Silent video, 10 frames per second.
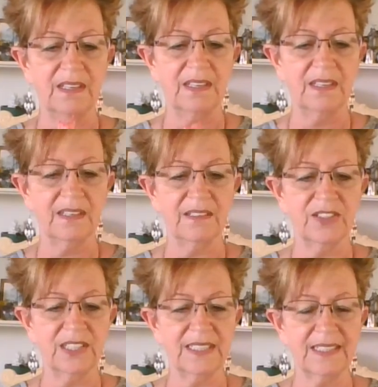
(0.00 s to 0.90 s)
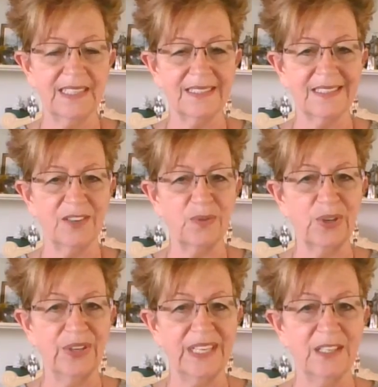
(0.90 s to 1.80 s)
And she said that's not where
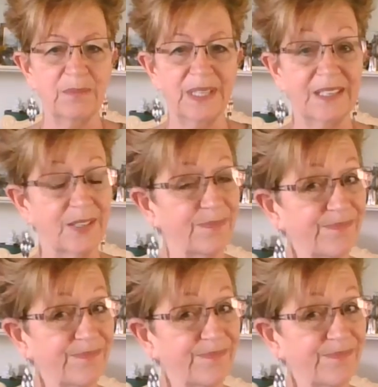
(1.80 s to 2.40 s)
you need to be.